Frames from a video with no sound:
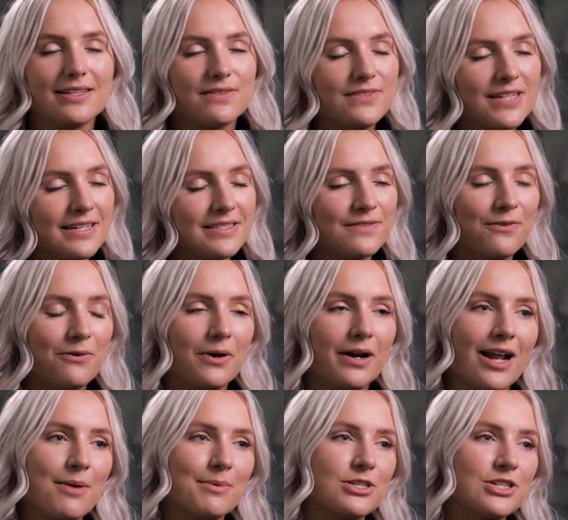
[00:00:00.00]
kinds of tests for
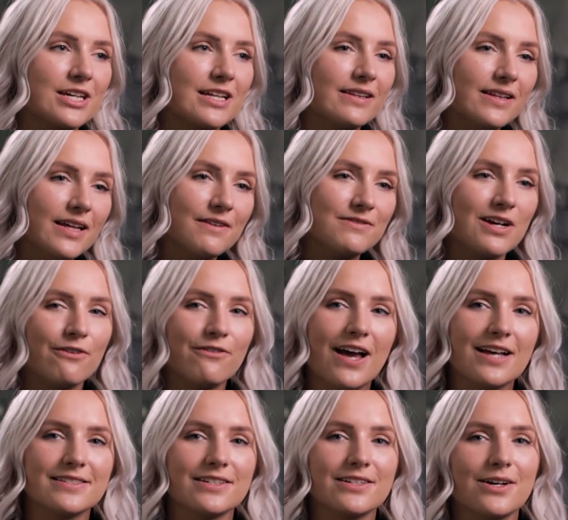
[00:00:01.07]
it, how much you can lift, how
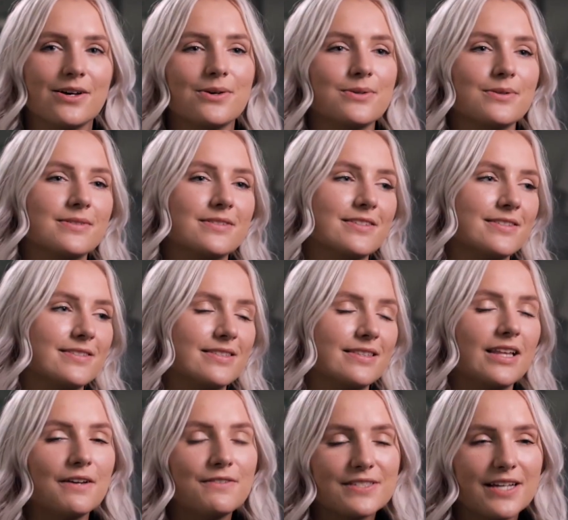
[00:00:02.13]
fast it goes,
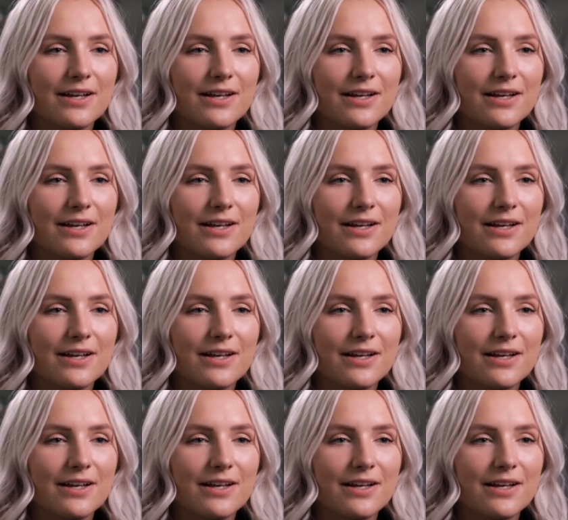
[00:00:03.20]
just life